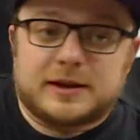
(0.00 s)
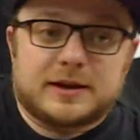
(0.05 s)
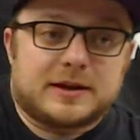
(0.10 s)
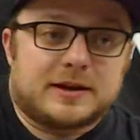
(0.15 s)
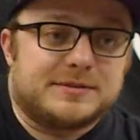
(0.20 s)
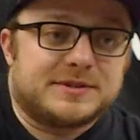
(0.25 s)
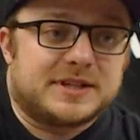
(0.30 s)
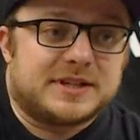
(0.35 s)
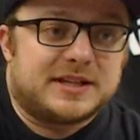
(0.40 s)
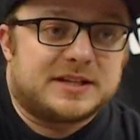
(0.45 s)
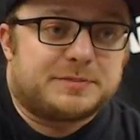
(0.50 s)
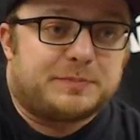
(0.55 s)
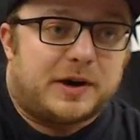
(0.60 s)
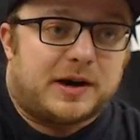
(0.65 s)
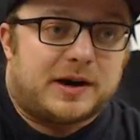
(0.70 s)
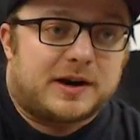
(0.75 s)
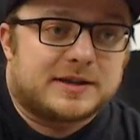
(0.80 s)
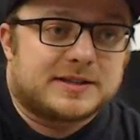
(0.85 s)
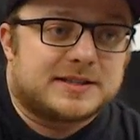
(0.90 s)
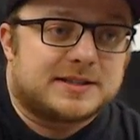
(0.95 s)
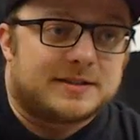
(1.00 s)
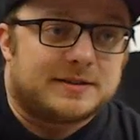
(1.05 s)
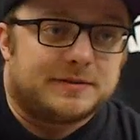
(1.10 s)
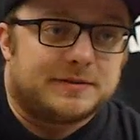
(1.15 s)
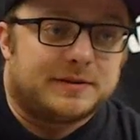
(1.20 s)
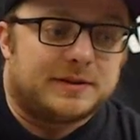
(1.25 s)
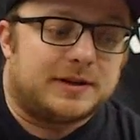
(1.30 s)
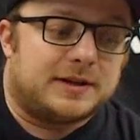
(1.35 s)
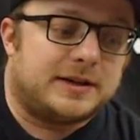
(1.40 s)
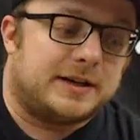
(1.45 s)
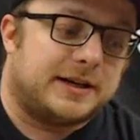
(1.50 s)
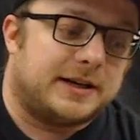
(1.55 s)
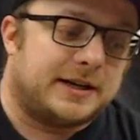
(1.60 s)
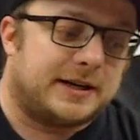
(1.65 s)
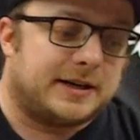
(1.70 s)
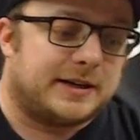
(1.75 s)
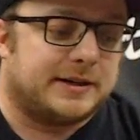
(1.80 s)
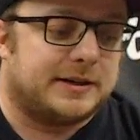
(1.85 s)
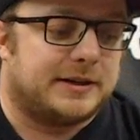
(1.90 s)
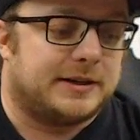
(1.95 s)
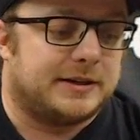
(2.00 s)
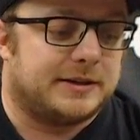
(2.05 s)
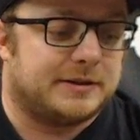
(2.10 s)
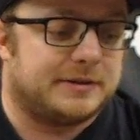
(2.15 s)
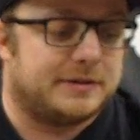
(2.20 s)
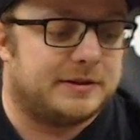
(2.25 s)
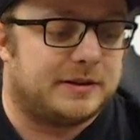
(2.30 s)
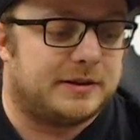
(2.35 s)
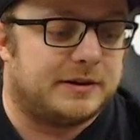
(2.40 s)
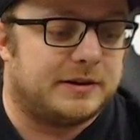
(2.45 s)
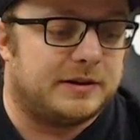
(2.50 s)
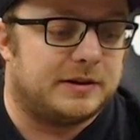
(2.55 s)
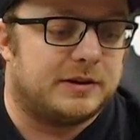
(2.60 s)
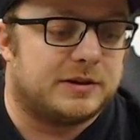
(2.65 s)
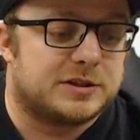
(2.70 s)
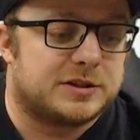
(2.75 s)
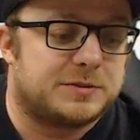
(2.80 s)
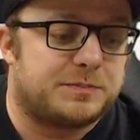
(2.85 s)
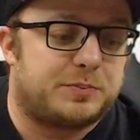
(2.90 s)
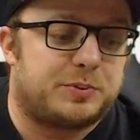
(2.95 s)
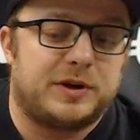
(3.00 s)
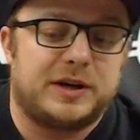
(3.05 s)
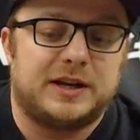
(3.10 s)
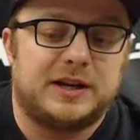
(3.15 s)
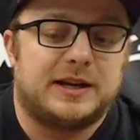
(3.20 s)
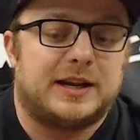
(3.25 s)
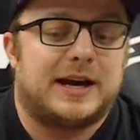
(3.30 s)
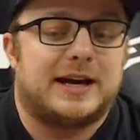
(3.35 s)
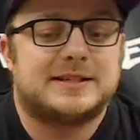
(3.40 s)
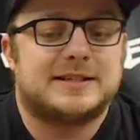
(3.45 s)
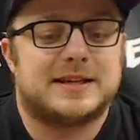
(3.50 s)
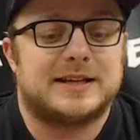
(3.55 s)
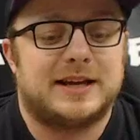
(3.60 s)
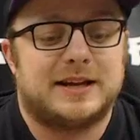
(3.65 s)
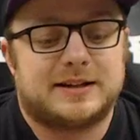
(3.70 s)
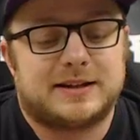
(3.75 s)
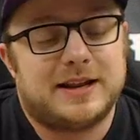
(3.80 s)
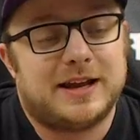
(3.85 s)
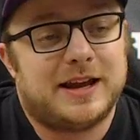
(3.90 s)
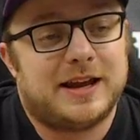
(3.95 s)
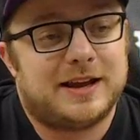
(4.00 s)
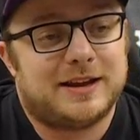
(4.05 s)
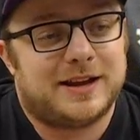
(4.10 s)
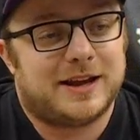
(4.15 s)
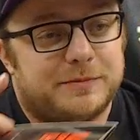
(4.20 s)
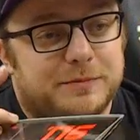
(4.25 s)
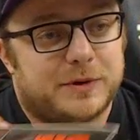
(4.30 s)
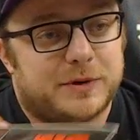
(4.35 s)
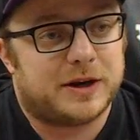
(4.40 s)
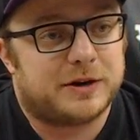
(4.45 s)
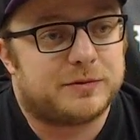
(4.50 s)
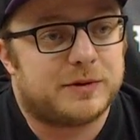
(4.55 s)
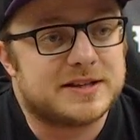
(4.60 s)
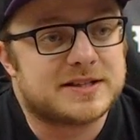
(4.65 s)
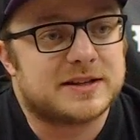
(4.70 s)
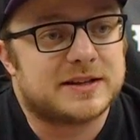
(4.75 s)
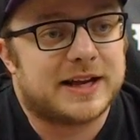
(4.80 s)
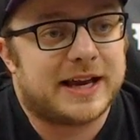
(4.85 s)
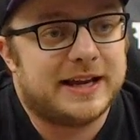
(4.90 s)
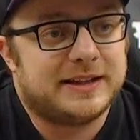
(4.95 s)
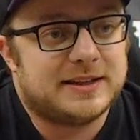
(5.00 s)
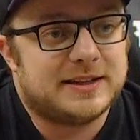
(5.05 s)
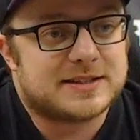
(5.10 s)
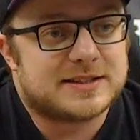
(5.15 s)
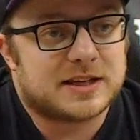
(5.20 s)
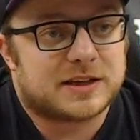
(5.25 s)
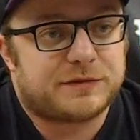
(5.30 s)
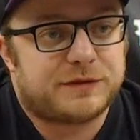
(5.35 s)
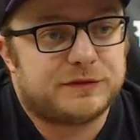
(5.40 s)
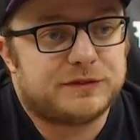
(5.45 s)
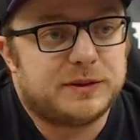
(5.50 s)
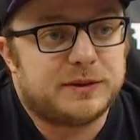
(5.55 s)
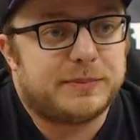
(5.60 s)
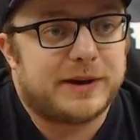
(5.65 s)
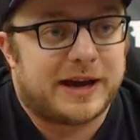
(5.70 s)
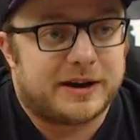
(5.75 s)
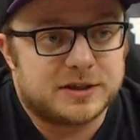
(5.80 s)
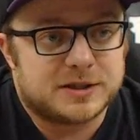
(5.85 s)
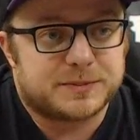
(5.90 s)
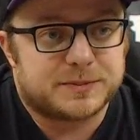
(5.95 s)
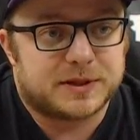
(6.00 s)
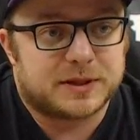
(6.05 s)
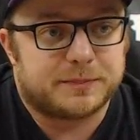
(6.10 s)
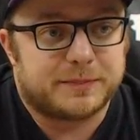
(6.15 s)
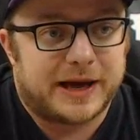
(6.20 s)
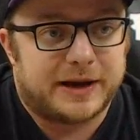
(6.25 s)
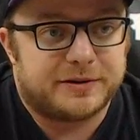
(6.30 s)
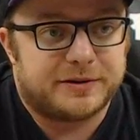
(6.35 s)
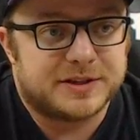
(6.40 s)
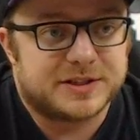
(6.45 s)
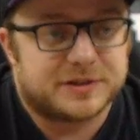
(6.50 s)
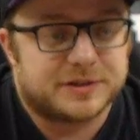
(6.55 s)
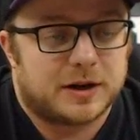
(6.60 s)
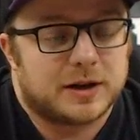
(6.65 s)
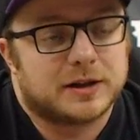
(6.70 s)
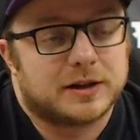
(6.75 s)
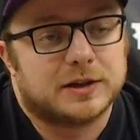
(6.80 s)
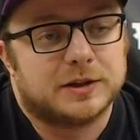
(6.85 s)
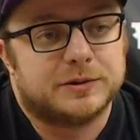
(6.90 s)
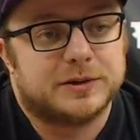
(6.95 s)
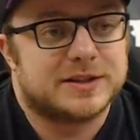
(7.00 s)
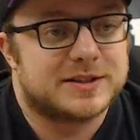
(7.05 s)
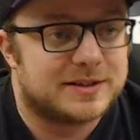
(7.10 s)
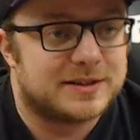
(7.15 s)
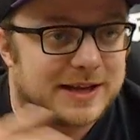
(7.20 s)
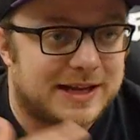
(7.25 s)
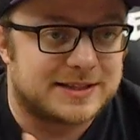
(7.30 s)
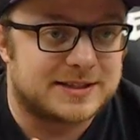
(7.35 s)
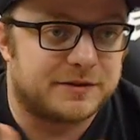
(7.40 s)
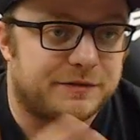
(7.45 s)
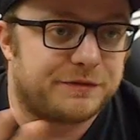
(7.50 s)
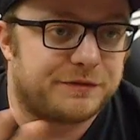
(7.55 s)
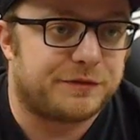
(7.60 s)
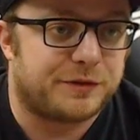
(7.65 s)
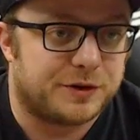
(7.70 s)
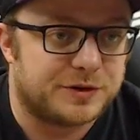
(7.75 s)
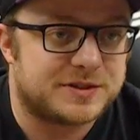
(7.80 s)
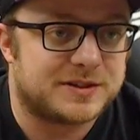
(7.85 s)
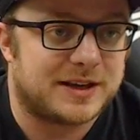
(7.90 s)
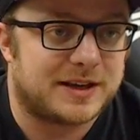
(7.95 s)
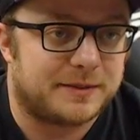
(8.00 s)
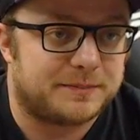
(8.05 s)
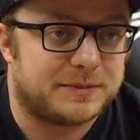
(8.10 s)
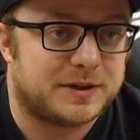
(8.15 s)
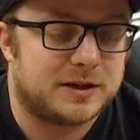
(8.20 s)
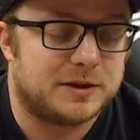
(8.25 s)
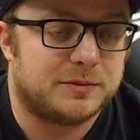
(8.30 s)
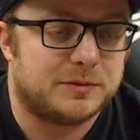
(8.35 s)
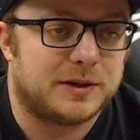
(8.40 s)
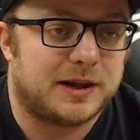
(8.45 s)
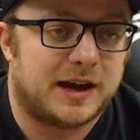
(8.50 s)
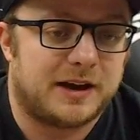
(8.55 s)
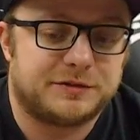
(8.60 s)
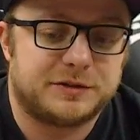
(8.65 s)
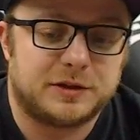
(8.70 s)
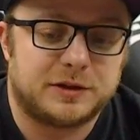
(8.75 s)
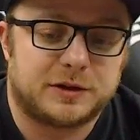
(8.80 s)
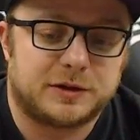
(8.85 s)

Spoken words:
comes in this box, looks pretty nice. It runs on 18650 batteries, but the batteries are not included. So that's the first step that you will have to